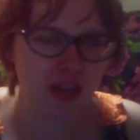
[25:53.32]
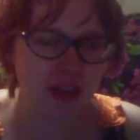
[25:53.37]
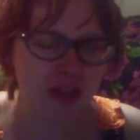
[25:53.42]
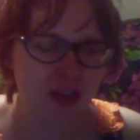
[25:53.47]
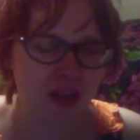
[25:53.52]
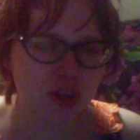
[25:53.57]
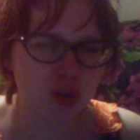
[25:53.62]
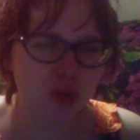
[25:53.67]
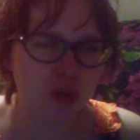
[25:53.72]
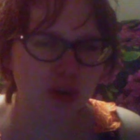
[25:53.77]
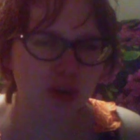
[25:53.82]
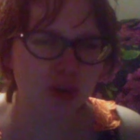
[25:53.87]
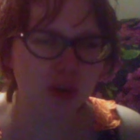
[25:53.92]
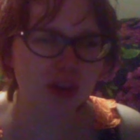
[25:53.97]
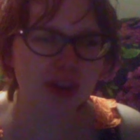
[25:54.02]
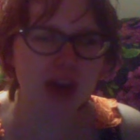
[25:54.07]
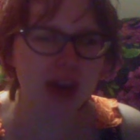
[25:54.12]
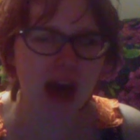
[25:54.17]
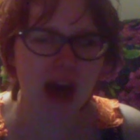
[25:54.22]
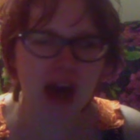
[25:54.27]
you you
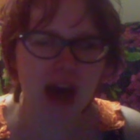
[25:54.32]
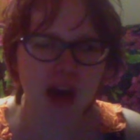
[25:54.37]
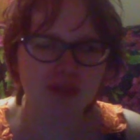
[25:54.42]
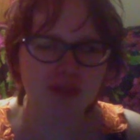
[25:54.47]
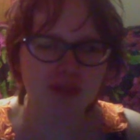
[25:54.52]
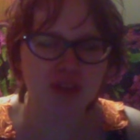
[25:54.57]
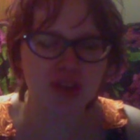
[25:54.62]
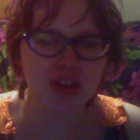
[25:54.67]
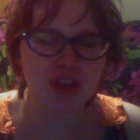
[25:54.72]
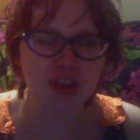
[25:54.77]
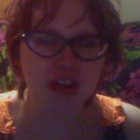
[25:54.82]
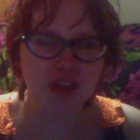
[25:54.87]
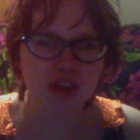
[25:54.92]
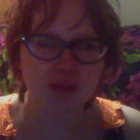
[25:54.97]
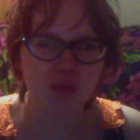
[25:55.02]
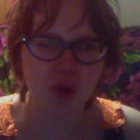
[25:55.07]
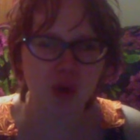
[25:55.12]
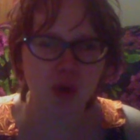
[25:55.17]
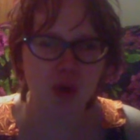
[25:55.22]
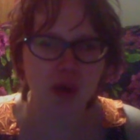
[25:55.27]
really ha have to think
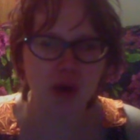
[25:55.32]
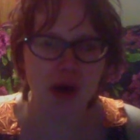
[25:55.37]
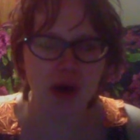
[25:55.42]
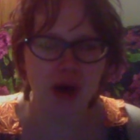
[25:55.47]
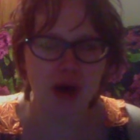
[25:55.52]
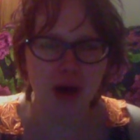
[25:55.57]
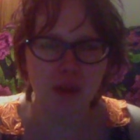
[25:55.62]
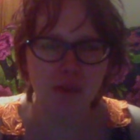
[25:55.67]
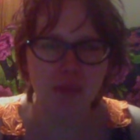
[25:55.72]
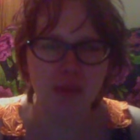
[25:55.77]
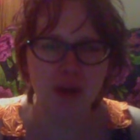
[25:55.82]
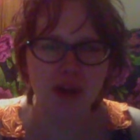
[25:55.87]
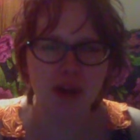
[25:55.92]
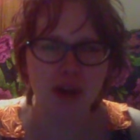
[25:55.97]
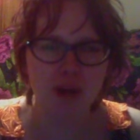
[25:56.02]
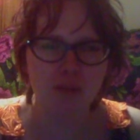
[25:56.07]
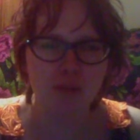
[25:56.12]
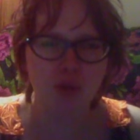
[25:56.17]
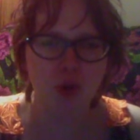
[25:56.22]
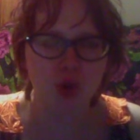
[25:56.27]
mo um,
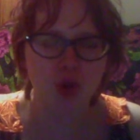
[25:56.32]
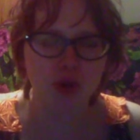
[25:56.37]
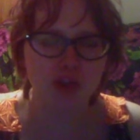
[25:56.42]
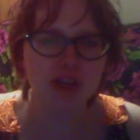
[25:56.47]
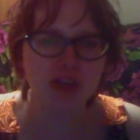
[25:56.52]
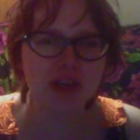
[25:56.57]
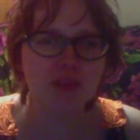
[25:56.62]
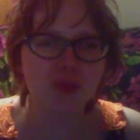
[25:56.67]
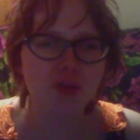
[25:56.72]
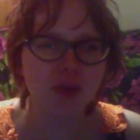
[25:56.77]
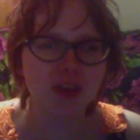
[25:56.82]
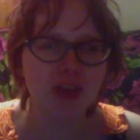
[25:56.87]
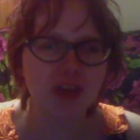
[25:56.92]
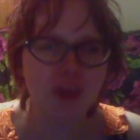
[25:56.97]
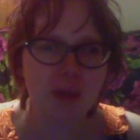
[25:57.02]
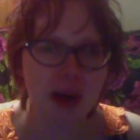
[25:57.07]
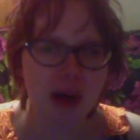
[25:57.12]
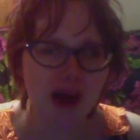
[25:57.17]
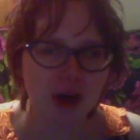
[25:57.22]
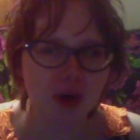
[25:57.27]
more deeply
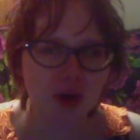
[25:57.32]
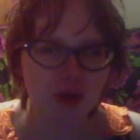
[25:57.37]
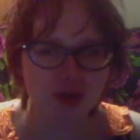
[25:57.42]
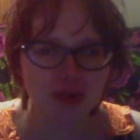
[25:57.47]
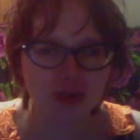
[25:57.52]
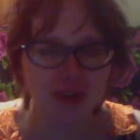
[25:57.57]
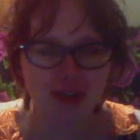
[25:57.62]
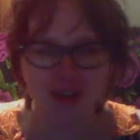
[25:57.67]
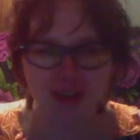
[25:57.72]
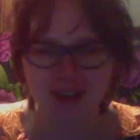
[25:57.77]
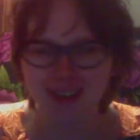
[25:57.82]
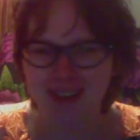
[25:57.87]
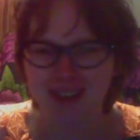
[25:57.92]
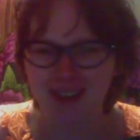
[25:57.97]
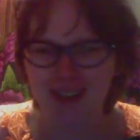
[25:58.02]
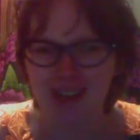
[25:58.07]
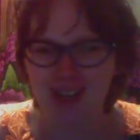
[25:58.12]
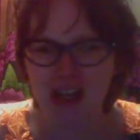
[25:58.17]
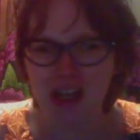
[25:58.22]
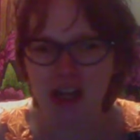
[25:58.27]
about
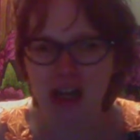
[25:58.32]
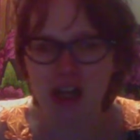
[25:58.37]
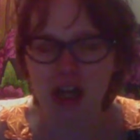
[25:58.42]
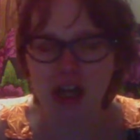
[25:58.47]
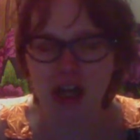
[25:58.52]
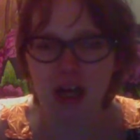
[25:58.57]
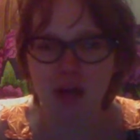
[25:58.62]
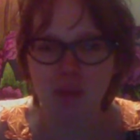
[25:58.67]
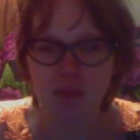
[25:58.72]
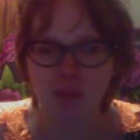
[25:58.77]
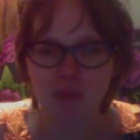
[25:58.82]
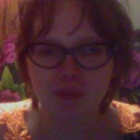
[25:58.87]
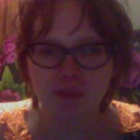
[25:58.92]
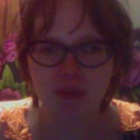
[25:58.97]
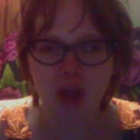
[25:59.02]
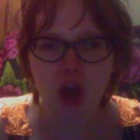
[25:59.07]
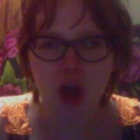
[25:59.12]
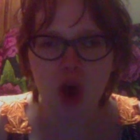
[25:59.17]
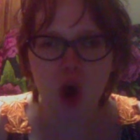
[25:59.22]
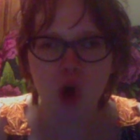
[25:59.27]
um,
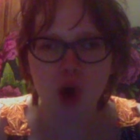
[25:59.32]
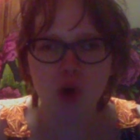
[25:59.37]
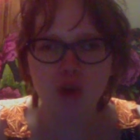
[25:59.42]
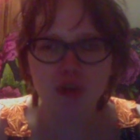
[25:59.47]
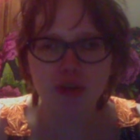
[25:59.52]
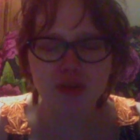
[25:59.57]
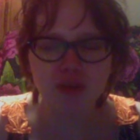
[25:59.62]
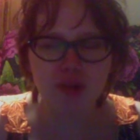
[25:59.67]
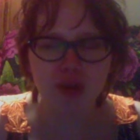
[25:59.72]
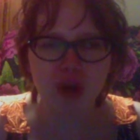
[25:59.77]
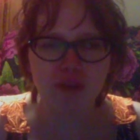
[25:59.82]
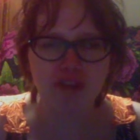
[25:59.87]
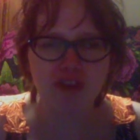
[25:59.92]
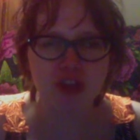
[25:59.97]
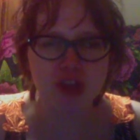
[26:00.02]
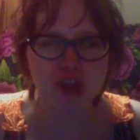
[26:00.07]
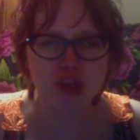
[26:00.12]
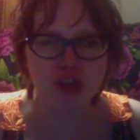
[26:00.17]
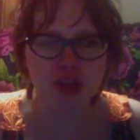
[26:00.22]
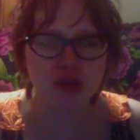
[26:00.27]
all the stuff
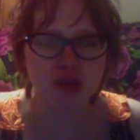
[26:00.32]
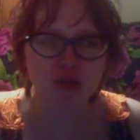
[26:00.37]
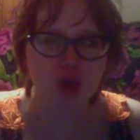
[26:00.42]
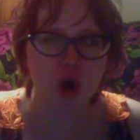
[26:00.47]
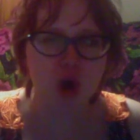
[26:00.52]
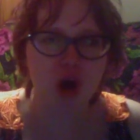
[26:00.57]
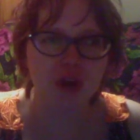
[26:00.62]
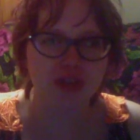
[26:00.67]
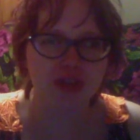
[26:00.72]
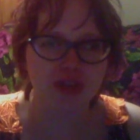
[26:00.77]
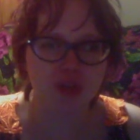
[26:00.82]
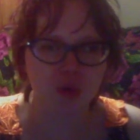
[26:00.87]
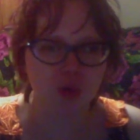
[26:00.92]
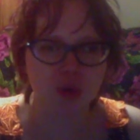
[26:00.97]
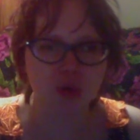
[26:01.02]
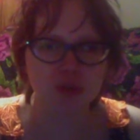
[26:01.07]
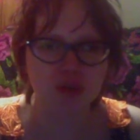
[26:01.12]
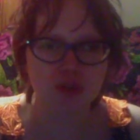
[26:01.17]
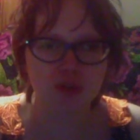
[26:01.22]
that she's gone through to